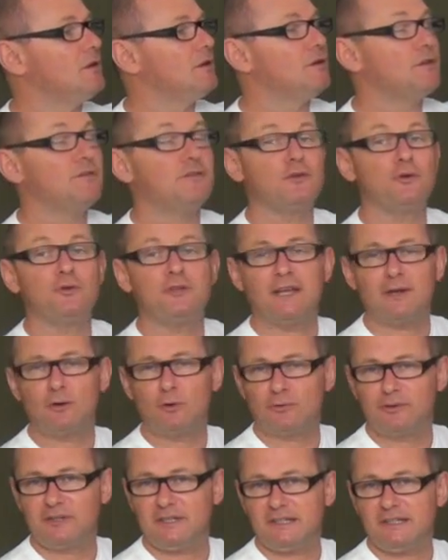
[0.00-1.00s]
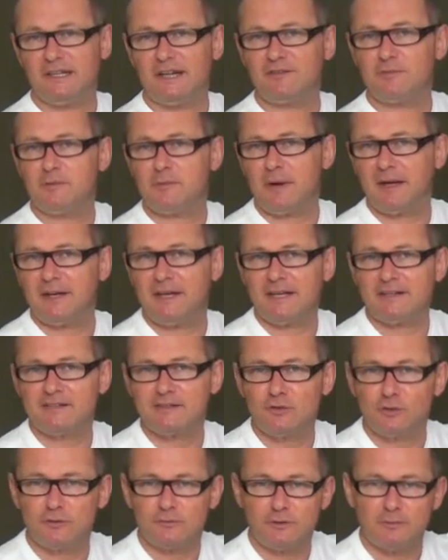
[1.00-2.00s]
So that already tells me my next
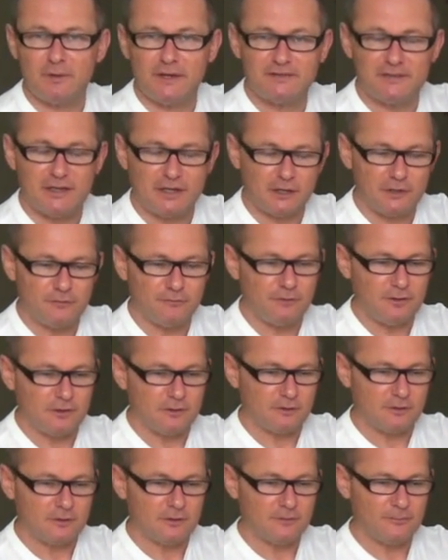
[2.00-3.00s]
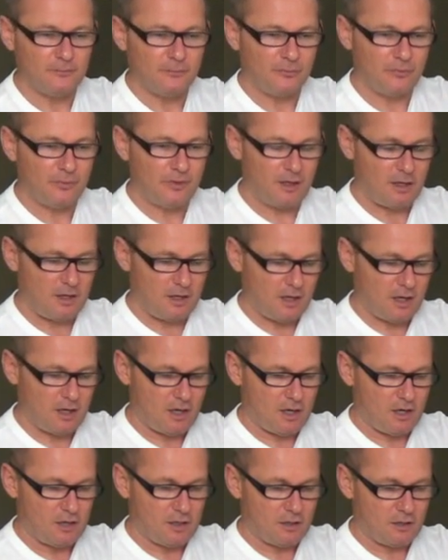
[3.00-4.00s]
note with my second finger
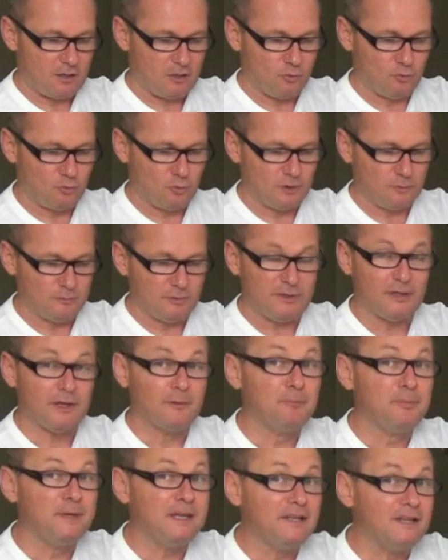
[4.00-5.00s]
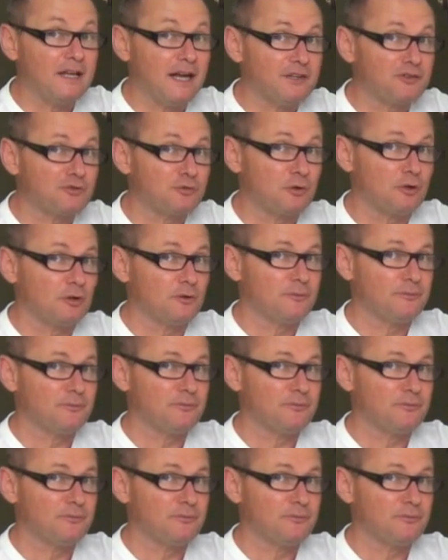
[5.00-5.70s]
will be a B natural.